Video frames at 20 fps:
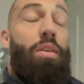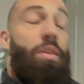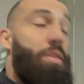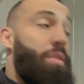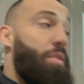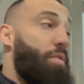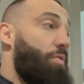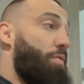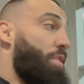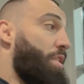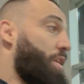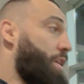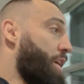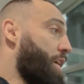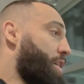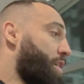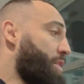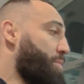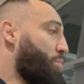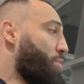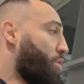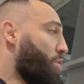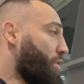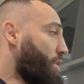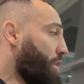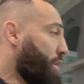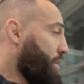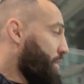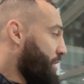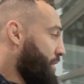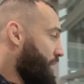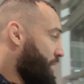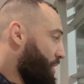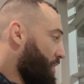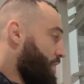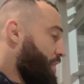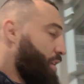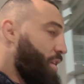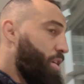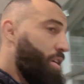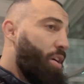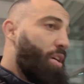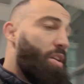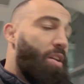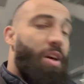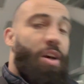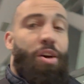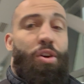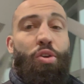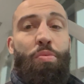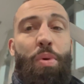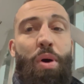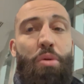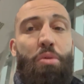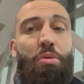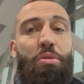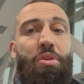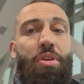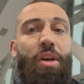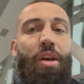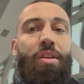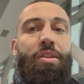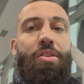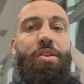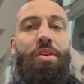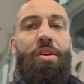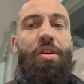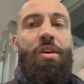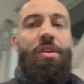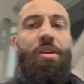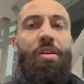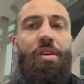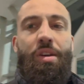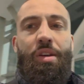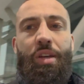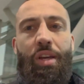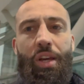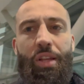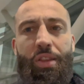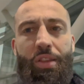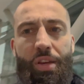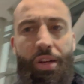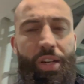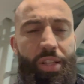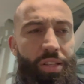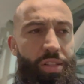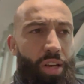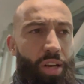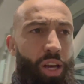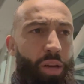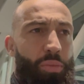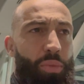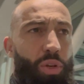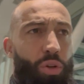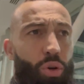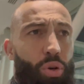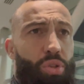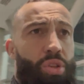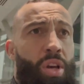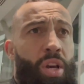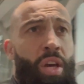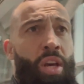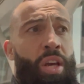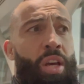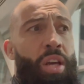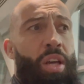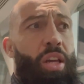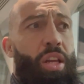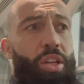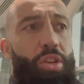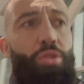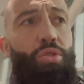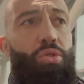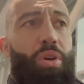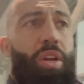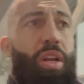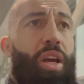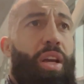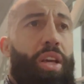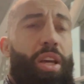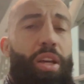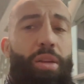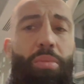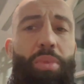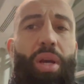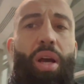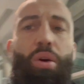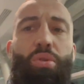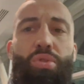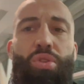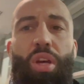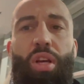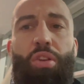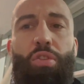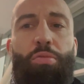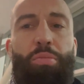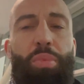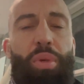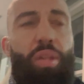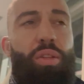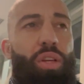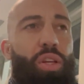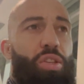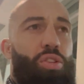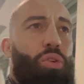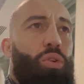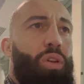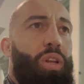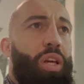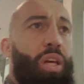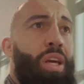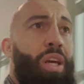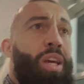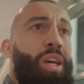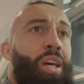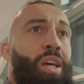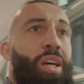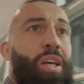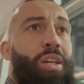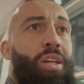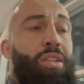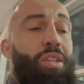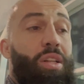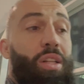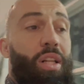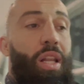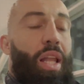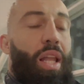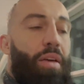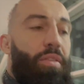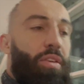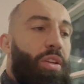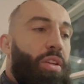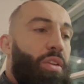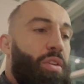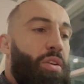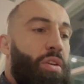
it's very early morning and I hope I will get get there in time because in Ukraine I can be outside of buildings only till 11